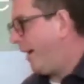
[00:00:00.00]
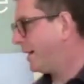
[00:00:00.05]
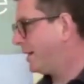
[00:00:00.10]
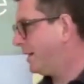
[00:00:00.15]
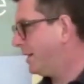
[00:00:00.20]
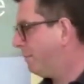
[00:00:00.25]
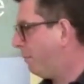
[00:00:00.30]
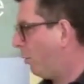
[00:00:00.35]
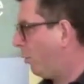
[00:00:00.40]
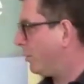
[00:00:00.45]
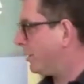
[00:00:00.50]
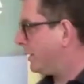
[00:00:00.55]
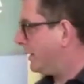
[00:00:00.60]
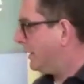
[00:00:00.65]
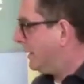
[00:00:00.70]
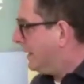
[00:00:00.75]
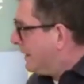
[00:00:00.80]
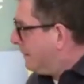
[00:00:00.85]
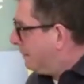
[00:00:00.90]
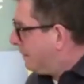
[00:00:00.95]
body.
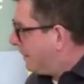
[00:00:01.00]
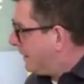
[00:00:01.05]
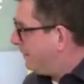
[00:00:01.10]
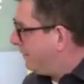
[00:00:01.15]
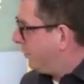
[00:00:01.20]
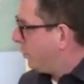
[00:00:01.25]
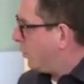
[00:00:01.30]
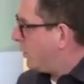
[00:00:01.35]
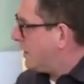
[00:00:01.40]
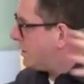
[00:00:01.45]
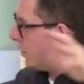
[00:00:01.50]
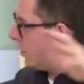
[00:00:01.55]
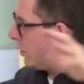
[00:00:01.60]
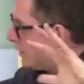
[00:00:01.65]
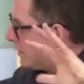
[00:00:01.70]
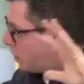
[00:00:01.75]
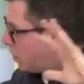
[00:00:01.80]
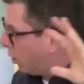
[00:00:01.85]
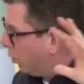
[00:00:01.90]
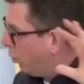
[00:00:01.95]
But even though he's got this
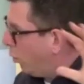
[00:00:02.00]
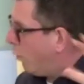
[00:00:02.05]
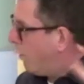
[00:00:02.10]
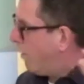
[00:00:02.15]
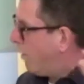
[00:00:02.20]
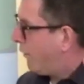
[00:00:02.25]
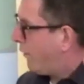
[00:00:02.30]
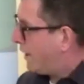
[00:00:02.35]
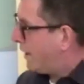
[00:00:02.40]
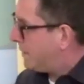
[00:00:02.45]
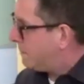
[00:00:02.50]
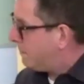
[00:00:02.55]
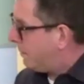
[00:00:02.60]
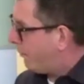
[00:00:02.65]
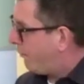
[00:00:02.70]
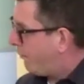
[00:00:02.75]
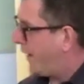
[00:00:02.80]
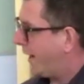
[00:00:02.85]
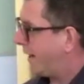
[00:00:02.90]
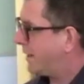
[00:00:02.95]
glorified,
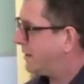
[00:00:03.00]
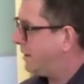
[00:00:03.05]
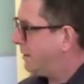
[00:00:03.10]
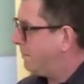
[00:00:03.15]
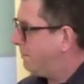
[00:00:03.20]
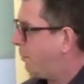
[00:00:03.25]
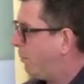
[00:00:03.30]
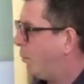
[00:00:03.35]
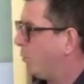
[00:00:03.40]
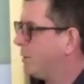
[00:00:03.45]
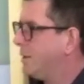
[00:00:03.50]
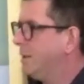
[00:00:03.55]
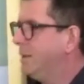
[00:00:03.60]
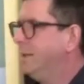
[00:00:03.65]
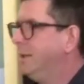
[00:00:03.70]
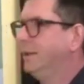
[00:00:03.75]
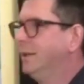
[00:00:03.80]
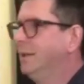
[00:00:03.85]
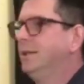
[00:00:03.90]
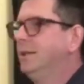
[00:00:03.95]
perfected body,
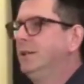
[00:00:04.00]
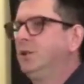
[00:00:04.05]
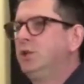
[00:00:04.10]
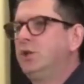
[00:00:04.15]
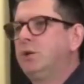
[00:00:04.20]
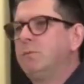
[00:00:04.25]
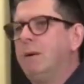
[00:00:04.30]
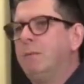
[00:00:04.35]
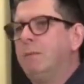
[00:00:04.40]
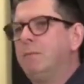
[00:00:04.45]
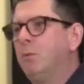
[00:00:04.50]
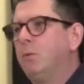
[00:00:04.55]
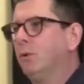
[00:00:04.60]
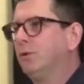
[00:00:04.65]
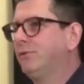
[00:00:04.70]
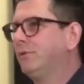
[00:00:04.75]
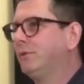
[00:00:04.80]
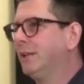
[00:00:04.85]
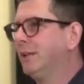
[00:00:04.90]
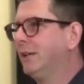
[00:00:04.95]
do you remember what's
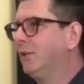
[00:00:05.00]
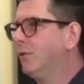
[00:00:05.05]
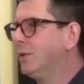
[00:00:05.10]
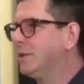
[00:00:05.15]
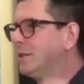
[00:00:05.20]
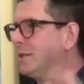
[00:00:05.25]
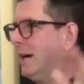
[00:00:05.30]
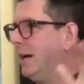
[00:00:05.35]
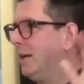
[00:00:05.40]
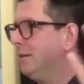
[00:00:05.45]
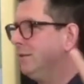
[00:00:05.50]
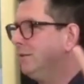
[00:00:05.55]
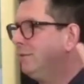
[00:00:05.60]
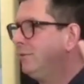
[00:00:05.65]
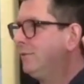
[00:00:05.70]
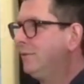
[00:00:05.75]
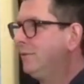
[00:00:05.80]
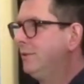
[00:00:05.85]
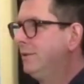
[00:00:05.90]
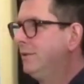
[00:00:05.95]
still on his hands?
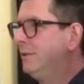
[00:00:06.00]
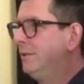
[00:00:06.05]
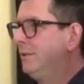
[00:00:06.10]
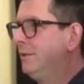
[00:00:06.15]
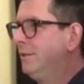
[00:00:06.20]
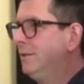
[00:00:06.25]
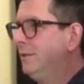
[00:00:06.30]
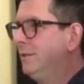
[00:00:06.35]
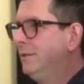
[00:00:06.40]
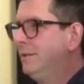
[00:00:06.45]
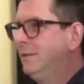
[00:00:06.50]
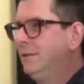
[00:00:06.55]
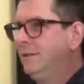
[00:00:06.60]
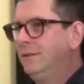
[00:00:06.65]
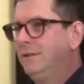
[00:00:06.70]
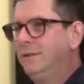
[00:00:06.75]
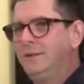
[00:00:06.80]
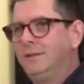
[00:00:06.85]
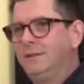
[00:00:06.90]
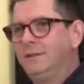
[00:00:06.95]

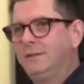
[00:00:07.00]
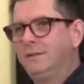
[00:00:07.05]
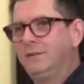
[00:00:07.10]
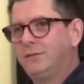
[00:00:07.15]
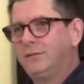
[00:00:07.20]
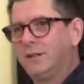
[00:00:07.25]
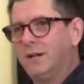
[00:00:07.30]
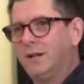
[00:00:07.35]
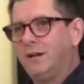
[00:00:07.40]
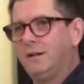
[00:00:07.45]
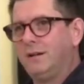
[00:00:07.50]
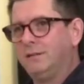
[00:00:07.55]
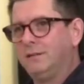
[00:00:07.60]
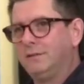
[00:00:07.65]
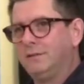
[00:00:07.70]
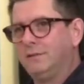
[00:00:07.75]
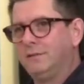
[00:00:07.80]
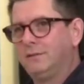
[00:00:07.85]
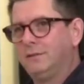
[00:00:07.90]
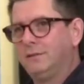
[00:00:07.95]
The
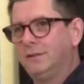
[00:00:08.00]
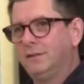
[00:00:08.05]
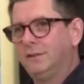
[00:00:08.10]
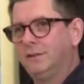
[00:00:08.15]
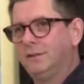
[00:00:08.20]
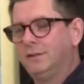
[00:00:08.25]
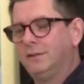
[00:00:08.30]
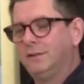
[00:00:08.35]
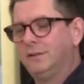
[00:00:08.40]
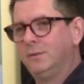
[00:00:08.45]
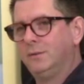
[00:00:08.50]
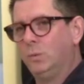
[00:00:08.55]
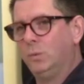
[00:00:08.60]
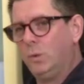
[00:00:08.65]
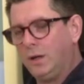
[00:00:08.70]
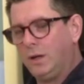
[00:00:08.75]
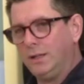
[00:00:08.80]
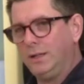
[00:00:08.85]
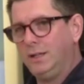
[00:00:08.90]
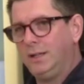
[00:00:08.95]
scars.
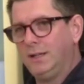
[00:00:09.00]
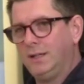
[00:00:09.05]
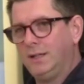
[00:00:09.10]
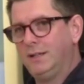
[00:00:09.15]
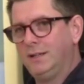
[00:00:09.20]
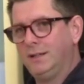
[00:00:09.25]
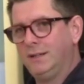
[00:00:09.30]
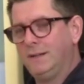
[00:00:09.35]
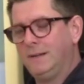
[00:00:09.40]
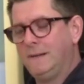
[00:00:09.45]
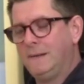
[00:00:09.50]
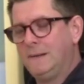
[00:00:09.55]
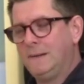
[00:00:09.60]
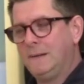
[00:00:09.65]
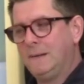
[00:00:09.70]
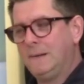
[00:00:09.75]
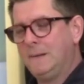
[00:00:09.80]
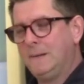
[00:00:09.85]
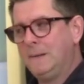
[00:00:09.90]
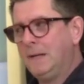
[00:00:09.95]
Why?
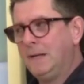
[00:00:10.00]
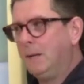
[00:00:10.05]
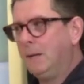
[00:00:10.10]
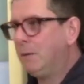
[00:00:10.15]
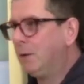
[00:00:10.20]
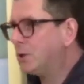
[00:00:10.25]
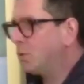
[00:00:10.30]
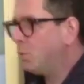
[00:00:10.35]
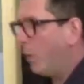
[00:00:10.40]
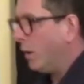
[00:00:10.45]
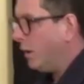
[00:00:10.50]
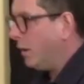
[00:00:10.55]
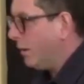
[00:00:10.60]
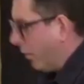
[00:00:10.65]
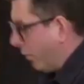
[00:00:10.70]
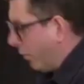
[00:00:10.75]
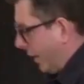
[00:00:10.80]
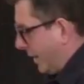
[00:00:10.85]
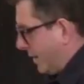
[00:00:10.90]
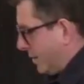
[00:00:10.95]
Because one of the
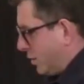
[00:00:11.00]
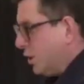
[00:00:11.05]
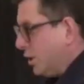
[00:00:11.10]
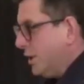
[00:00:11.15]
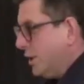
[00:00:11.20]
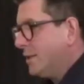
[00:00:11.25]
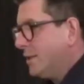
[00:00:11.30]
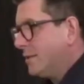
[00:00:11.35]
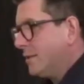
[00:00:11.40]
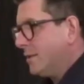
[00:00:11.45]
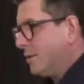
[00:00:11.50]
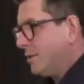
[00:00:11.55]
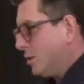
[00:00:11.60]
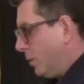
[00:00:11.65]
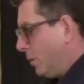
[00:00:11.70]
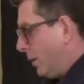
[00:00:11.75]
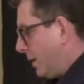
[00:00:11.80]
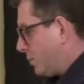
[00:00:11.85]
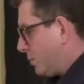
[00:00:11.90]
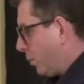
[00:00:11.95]
things Jesus is
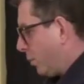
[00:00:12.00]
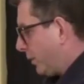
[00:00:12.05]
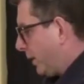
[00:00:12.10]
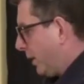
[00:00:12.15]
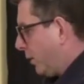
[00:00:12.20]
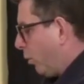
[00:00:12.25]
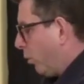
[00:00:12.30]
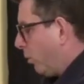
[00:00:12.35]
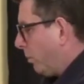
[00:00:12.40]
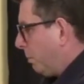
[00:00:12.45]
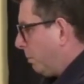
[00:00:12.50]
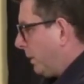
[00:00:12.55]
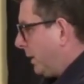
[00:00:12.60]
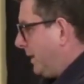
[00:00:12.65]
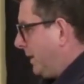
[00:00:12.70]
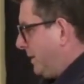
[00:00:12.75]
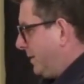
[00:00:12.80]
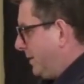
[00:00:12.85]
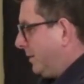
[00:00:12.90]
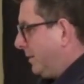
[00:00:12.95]
doing is what they call
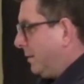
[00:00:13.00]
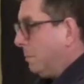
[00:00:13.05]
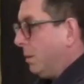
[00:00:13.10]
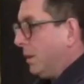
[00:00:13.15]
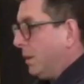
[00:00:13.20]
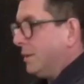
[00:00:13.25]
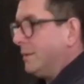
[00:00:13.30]
pleading the blood.